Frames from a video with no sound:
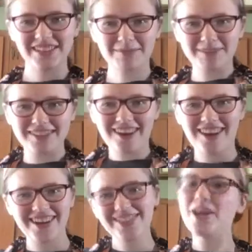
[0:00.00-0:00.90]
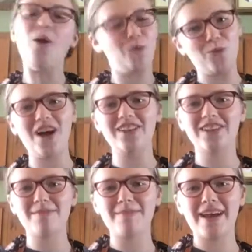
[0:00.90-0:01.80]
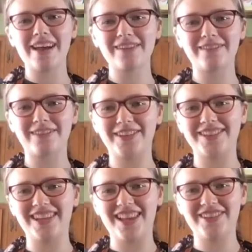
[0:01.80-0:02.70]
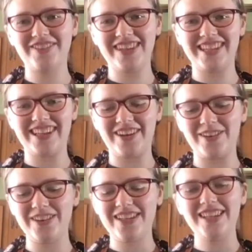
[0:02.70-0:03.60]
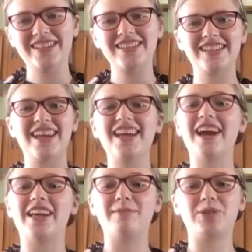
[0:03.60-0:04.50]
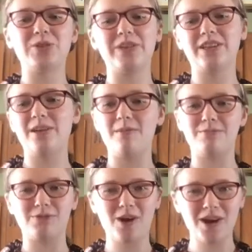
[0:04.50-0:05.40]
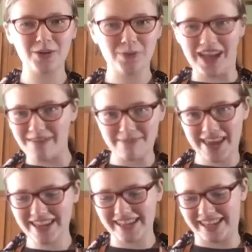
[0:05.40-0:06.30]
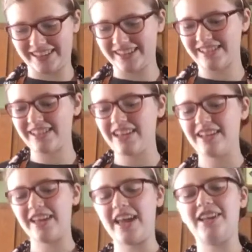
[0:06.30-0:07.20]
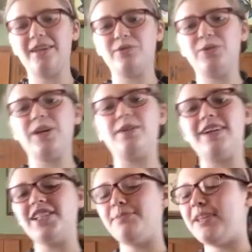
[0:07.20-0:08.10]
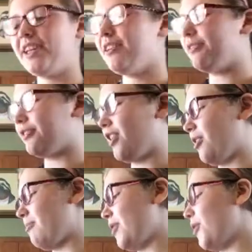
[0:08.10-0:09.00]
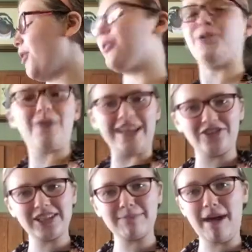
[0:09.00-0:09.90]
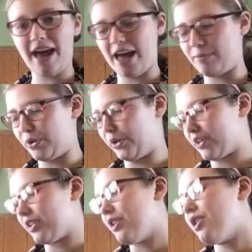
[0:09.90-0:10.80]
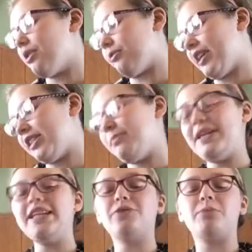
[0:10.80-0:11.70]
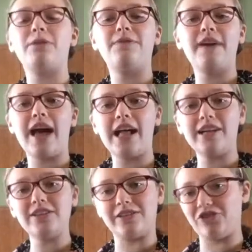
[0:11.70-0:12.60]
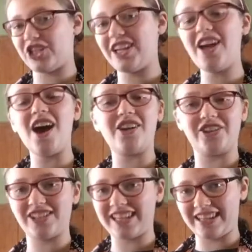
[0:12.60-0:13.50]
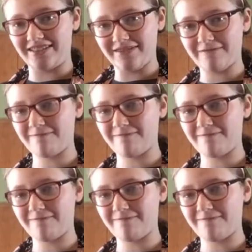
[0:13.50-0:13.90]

up, stars? Welcome back for another video. Today I am doing Broadway baking. And I'm doing a recipe from the Waitress Pie book. Recipes from the files of Jenna Hunterson.